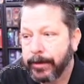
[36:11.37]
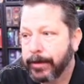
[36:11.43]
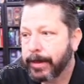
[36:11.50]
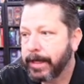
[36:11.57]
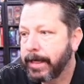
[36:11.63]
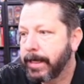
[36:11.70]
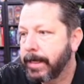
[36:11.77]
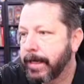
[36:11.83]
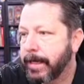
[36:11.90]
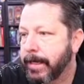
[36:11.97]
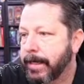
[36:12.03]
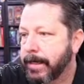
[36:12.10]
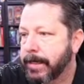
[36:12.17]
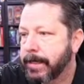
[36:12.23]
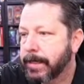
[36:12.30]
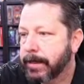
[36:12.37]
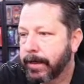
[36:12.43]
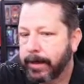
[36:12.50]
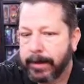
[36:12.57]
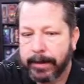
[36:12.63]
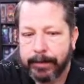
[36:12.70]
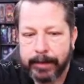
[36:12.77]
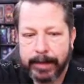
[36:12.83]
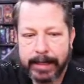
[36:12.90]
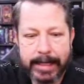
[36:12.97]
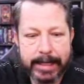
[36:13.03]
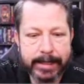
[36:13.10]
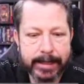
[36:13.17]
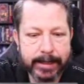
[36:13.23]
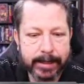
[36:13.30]
thing is
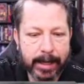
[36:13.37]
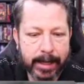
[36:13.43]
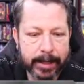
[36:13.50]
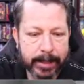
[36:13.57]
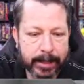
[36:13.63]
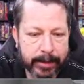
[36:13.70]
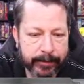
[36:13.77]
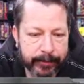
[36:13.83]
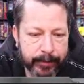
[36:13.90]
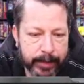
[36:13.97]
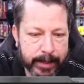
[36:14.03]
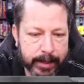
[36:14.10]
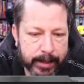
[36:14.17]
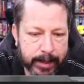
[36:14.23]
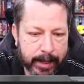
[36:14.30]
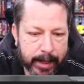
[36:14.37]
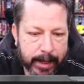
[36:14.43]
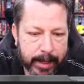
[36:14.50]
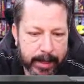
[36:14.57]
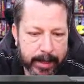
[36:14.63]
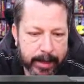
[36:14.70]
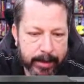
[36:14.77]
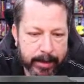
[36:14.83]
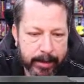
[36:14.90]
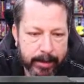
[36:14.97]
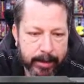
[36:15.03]
it did not give me a,